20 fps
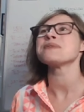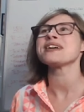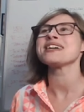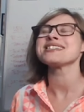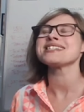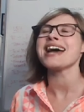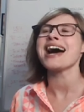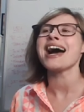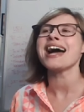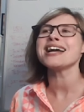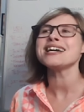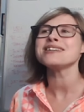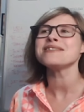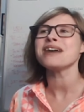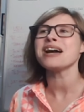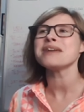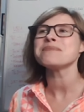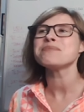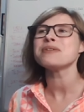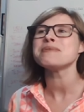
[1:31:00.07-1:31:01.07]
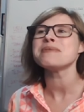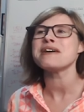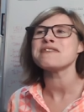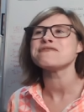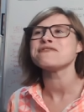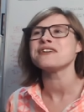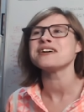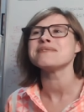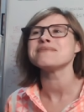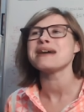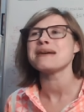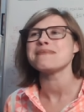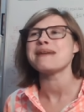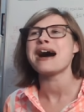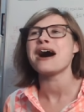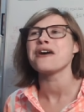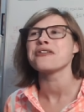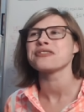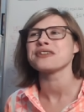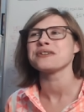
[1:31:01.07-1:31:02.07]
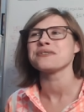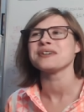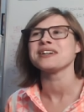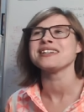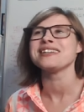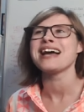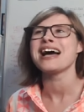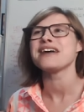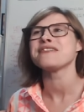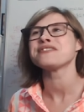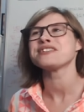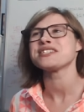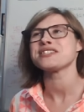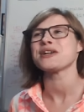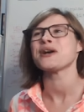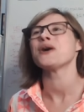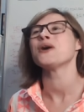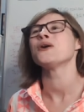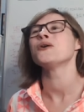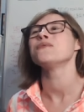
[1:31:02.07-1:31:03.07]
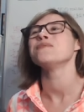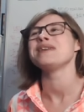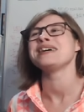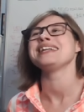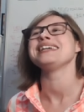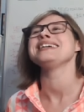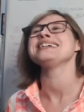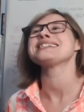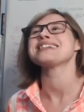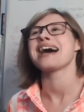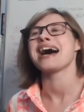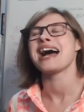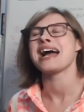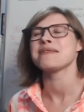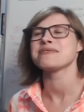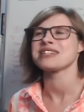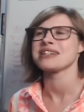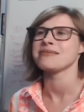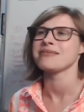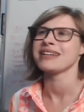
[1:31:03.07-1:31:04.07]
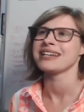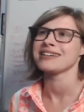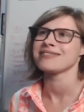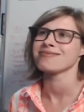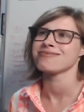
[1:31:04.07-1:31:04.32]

because I I put my foot in my mouth in real life so many times and I'm like